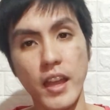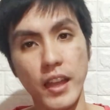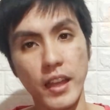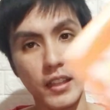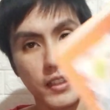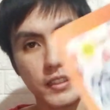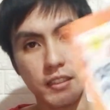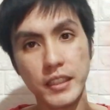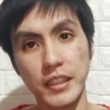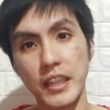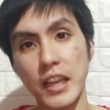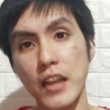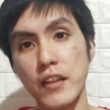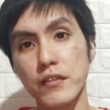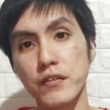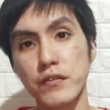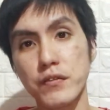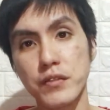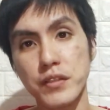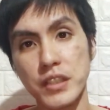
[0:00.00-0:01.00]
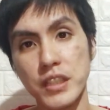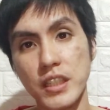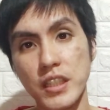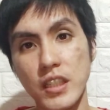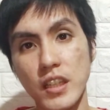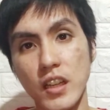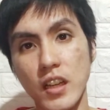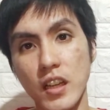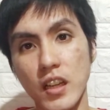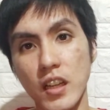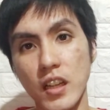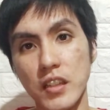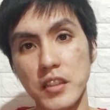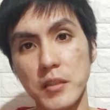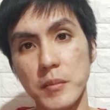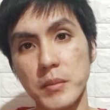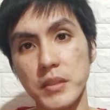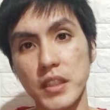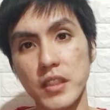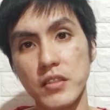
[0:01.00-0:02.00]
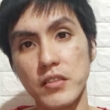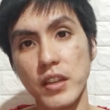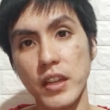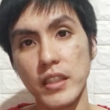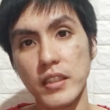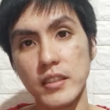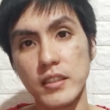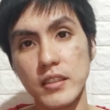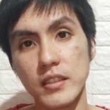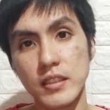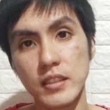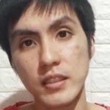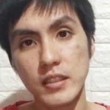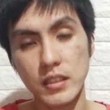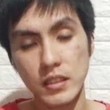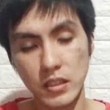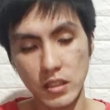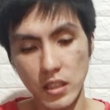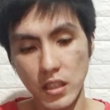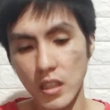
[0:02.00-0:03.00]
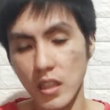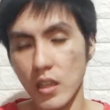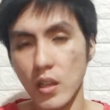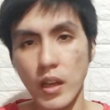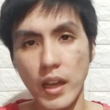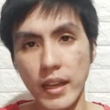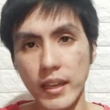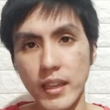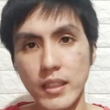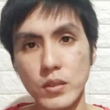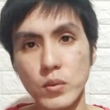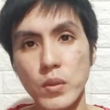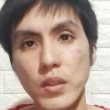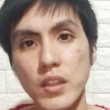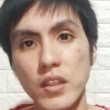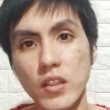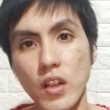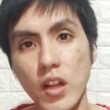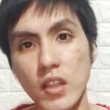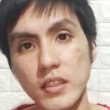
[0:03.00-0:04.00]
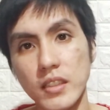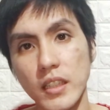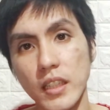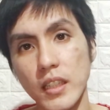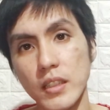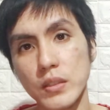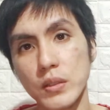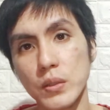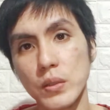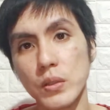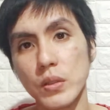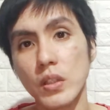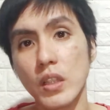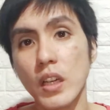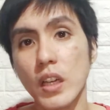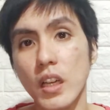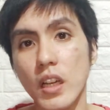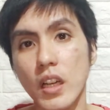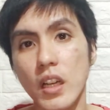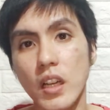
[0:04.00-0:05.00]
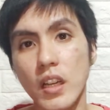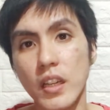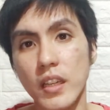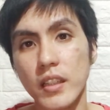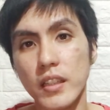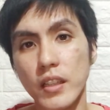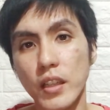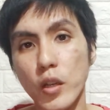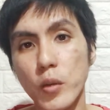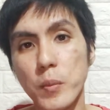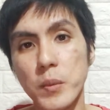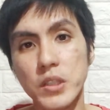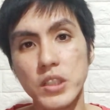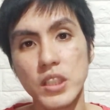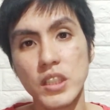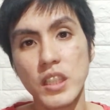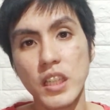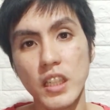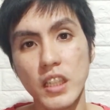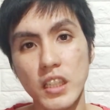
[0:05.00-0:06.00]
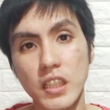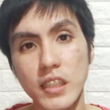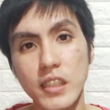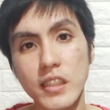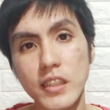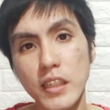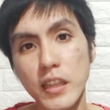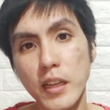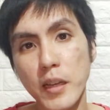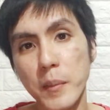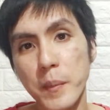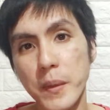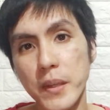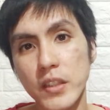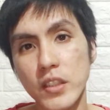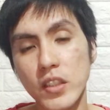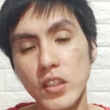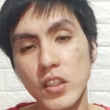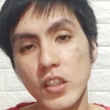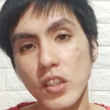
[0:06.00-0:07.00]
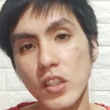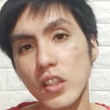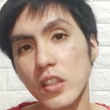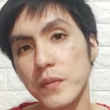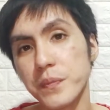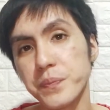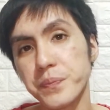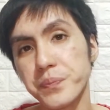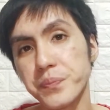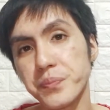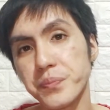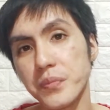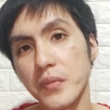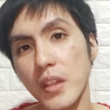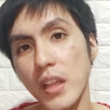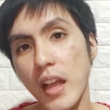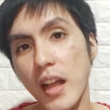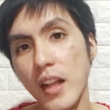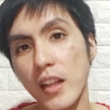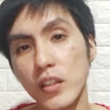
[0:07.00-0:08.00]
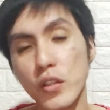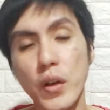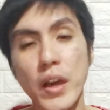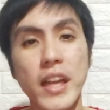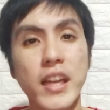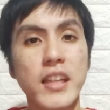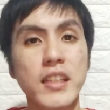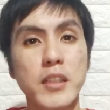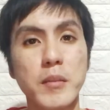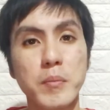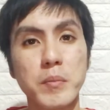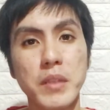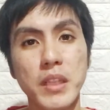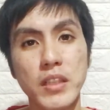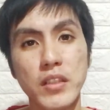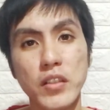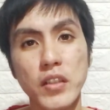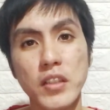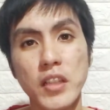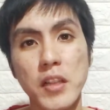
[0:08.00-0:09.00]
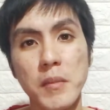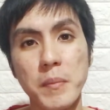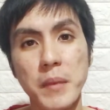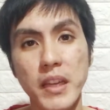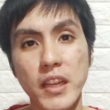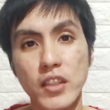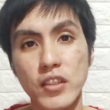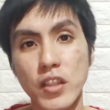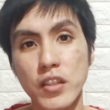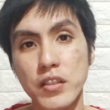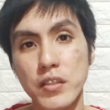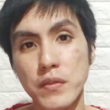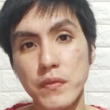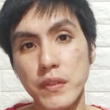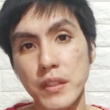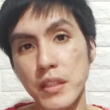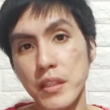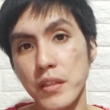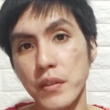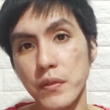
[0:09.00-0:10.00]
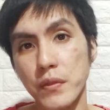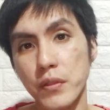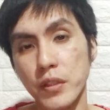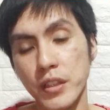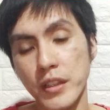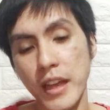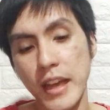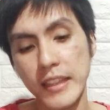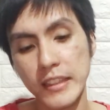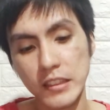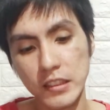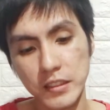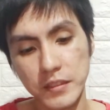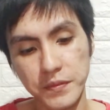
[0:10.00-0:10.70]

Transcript: And again, free unlimited rides, I guess, within Osaka. So, hindi ko pa siya nakikita, pero I'll go ahead and update you and I'll make another video for that.